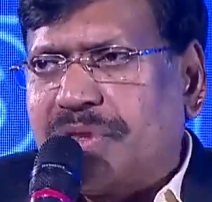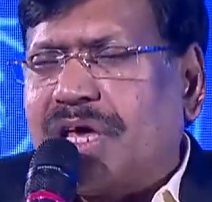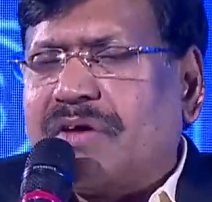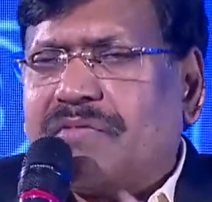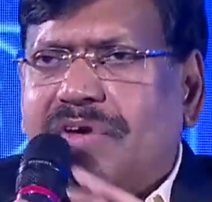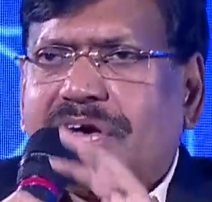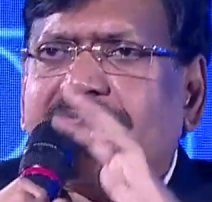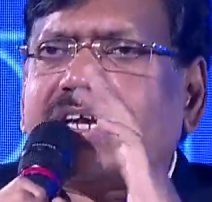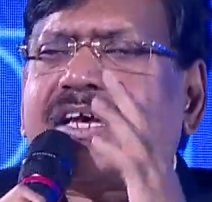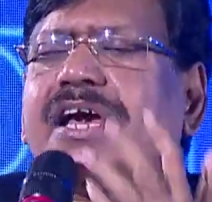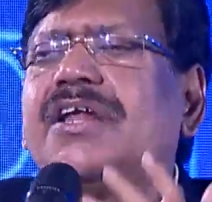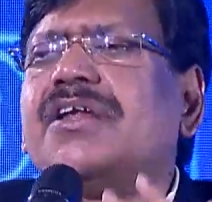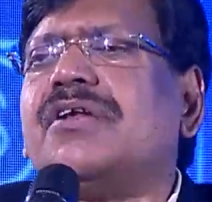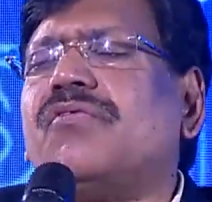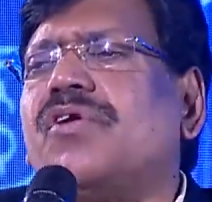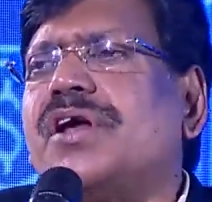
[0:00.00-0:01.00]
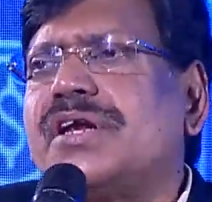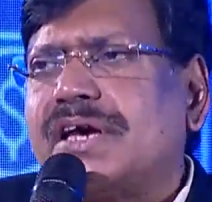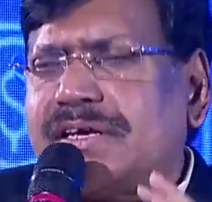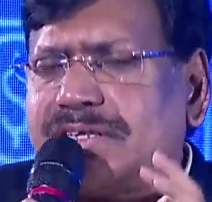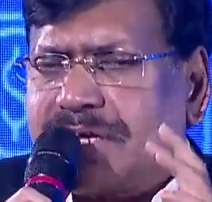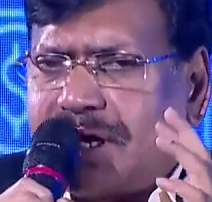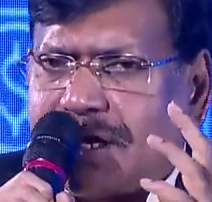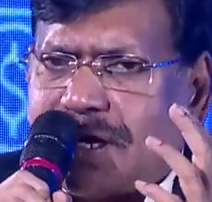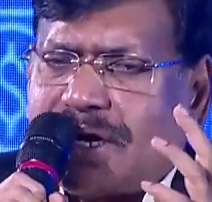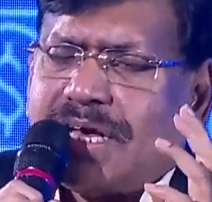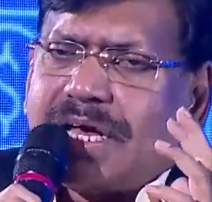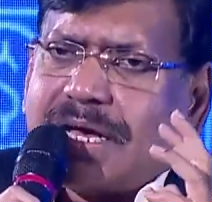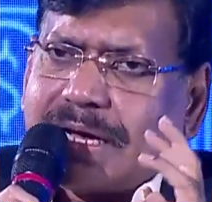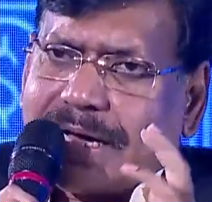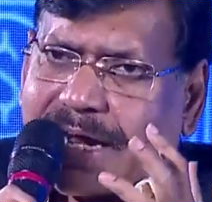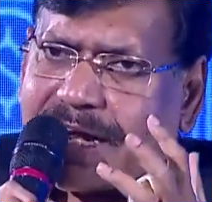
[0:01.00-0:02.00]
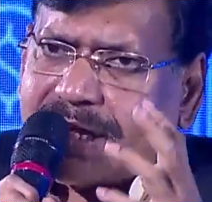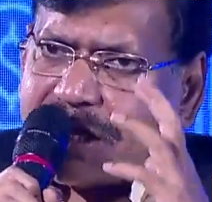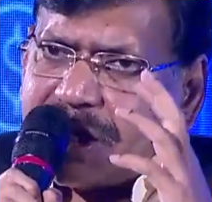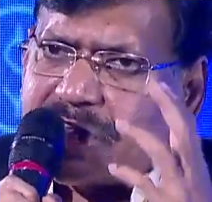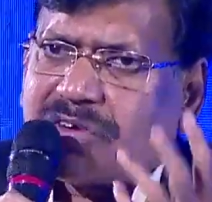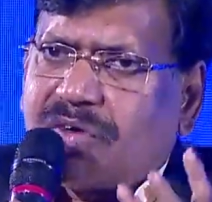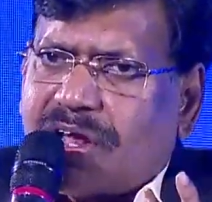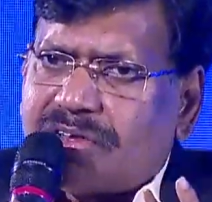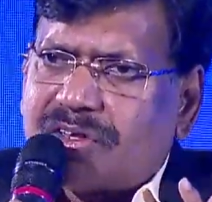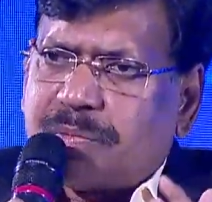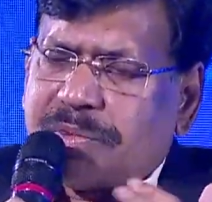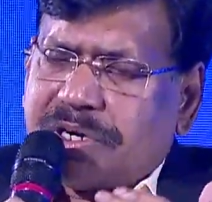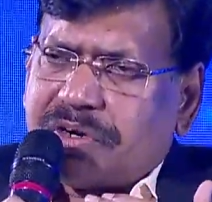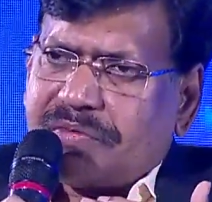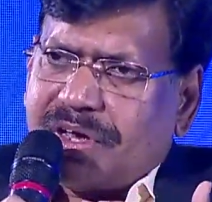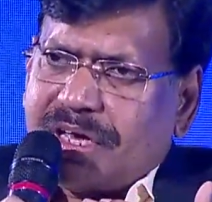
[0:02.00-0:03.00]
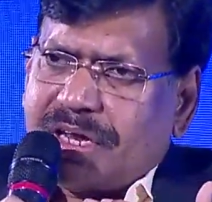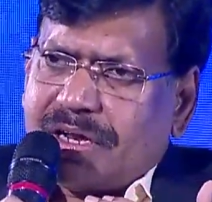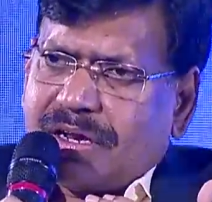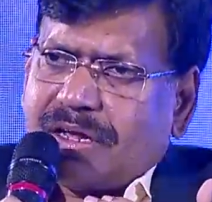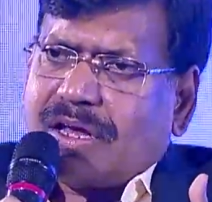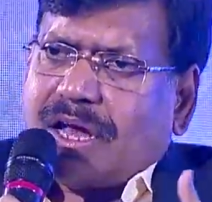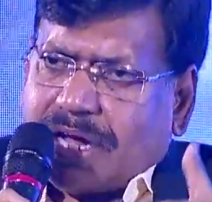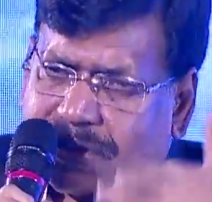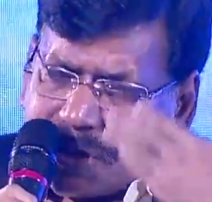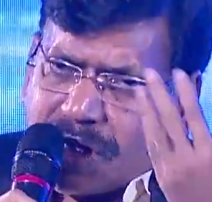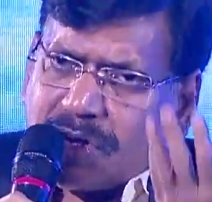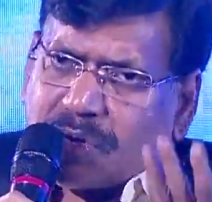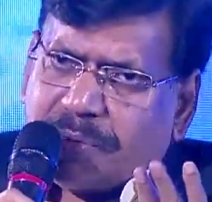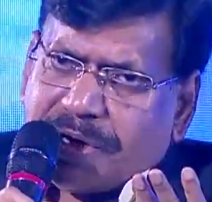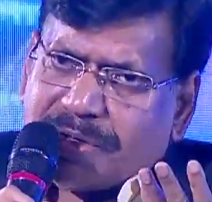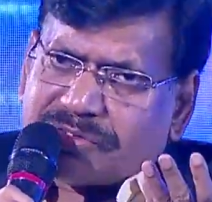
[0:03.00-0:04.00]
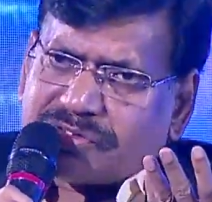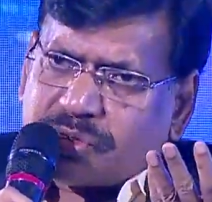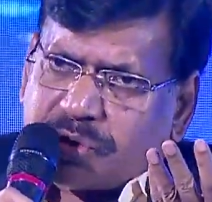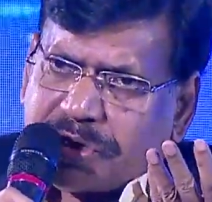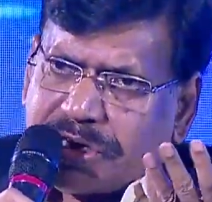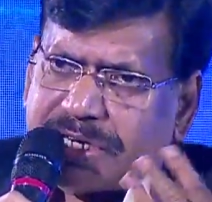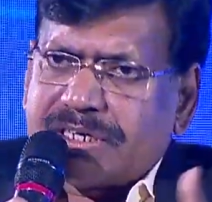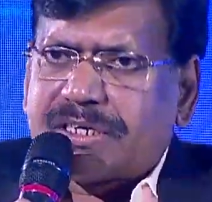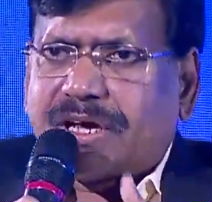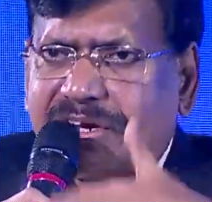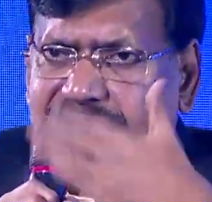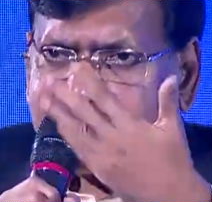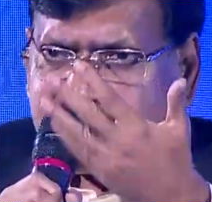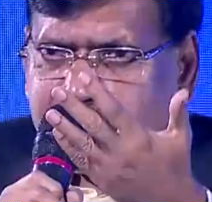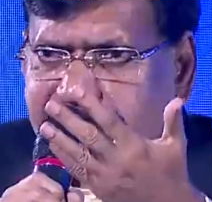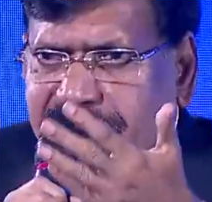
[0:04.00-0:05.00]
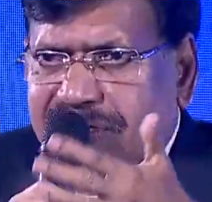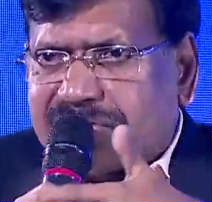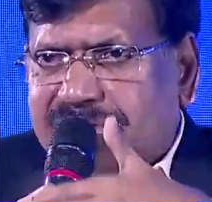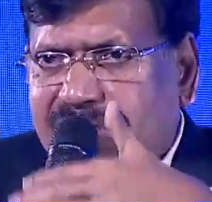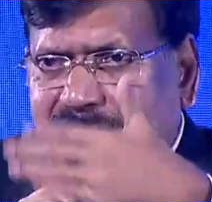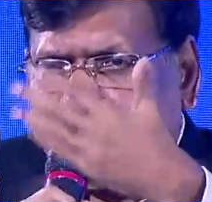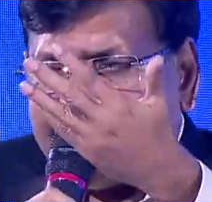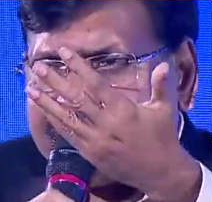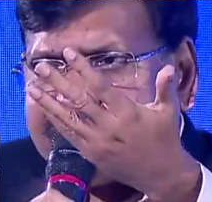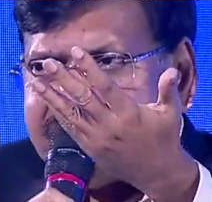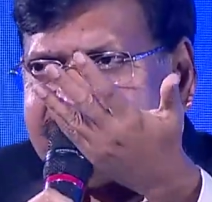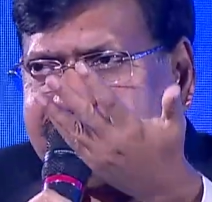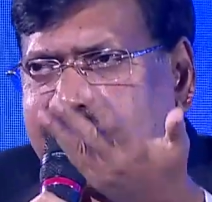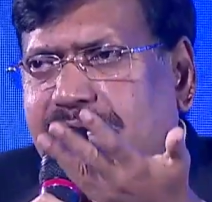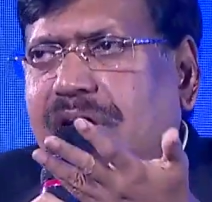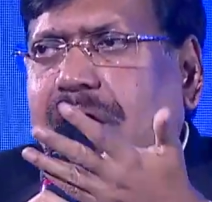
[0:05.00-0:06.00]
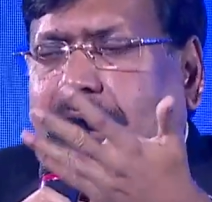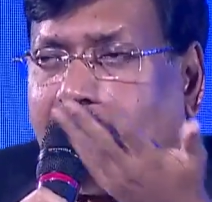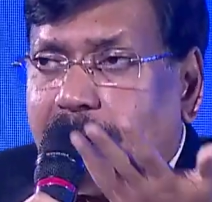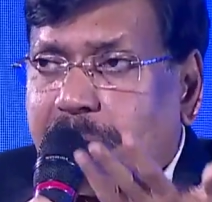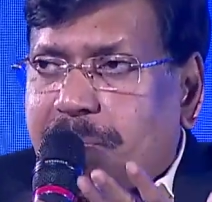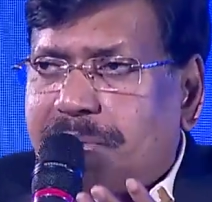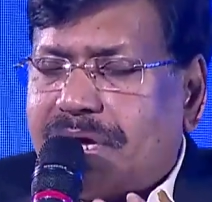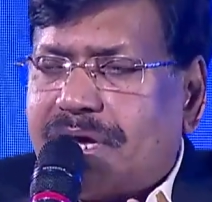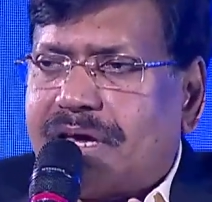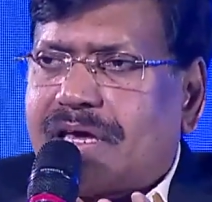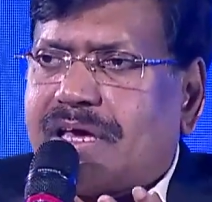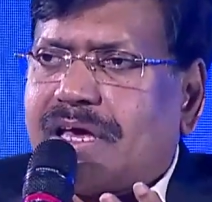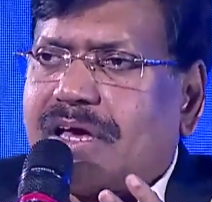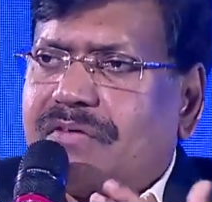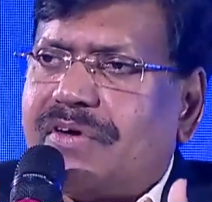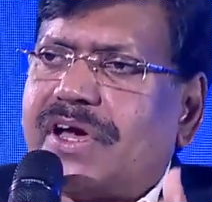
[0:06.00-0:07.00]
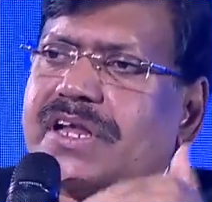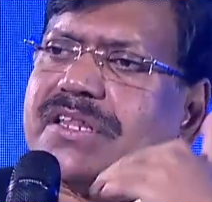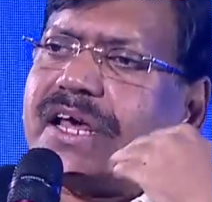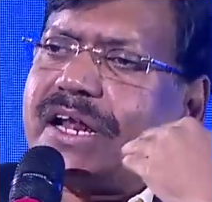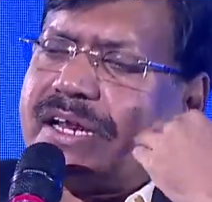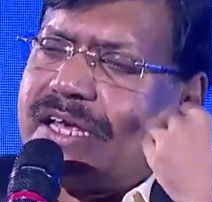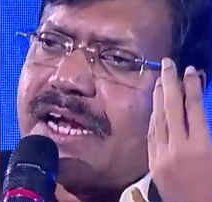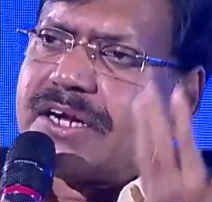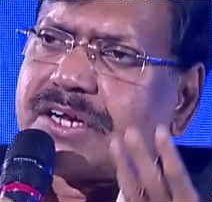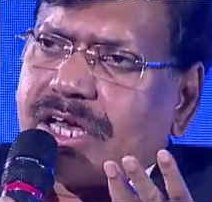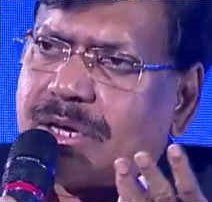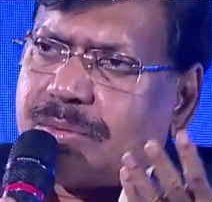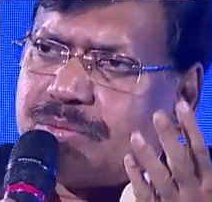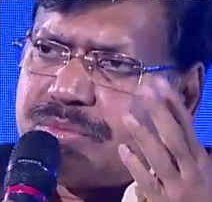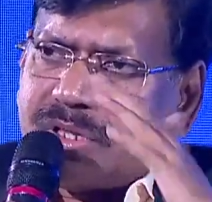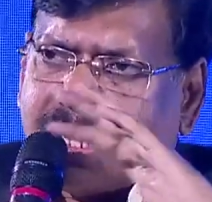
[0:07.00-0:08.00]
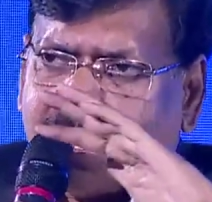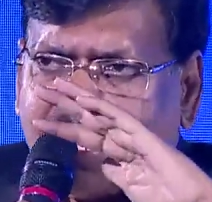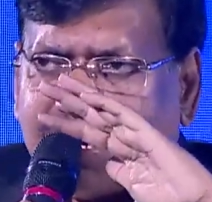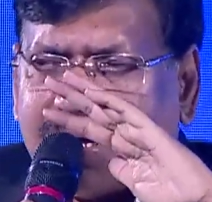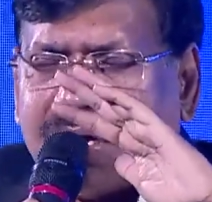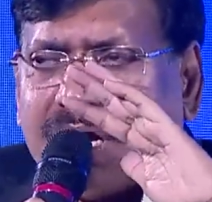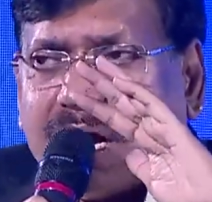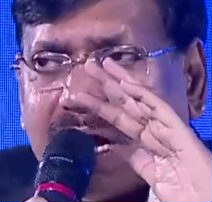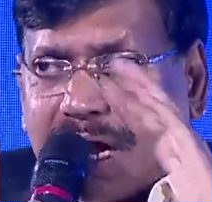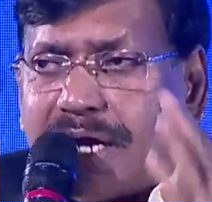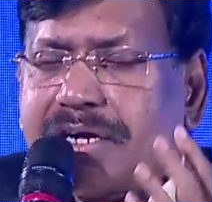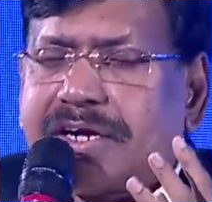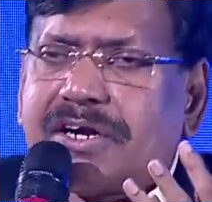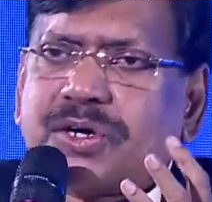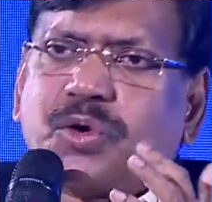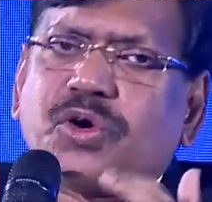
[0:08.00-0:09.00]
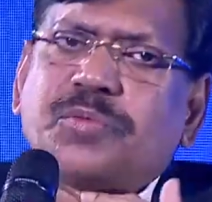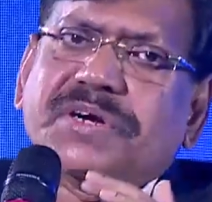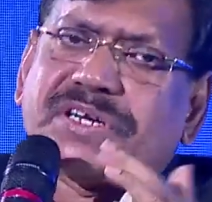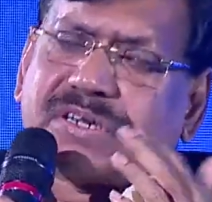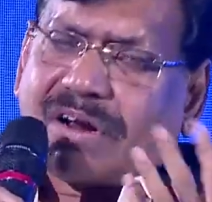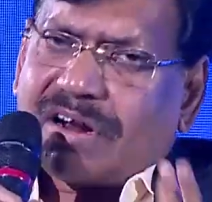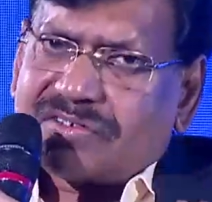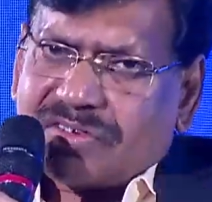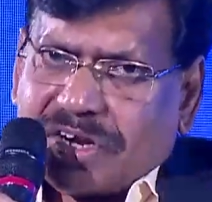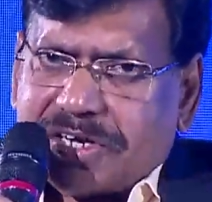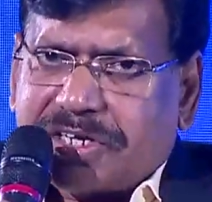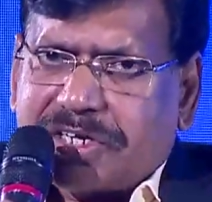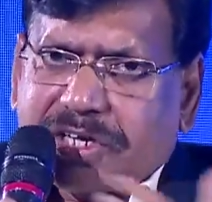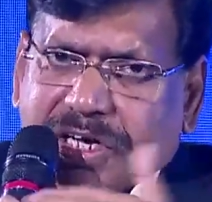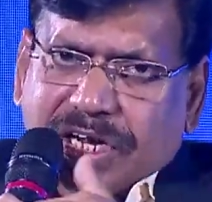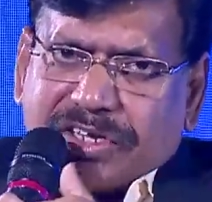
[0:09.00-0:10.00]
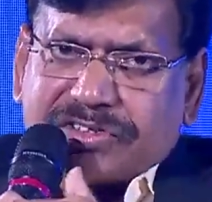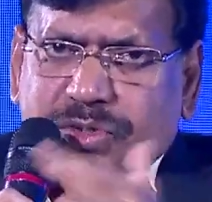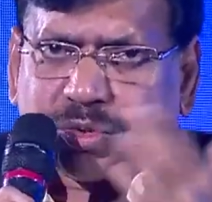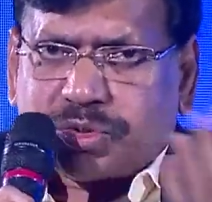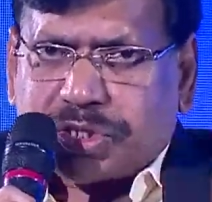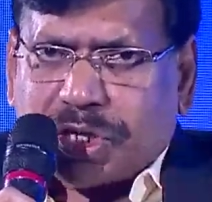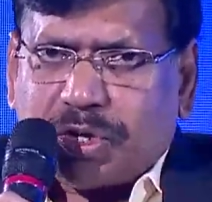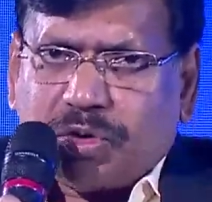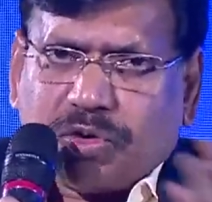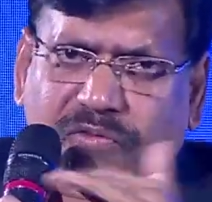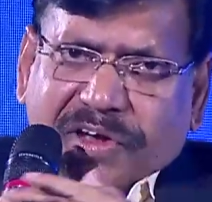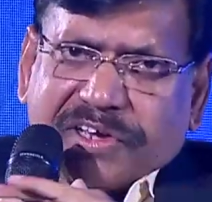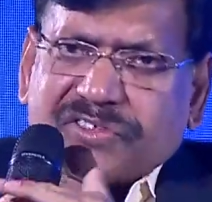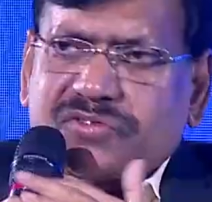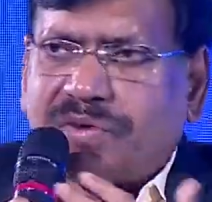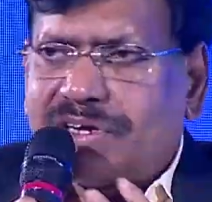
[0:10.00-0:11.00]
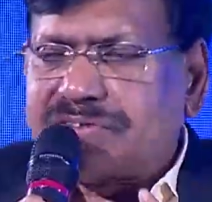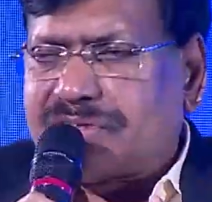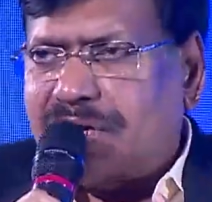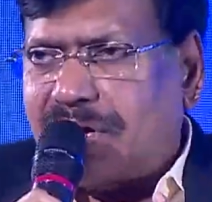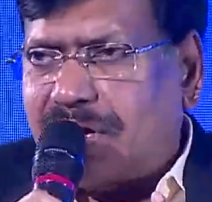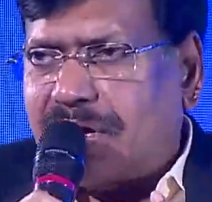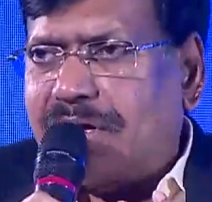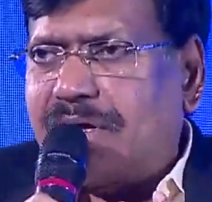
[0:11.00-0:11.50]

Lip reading: where it can work as a great equalizer between a Telugu medium student or CBSE or ICC, IB, where the real time the content could be translated to English to Telugu, vice versa,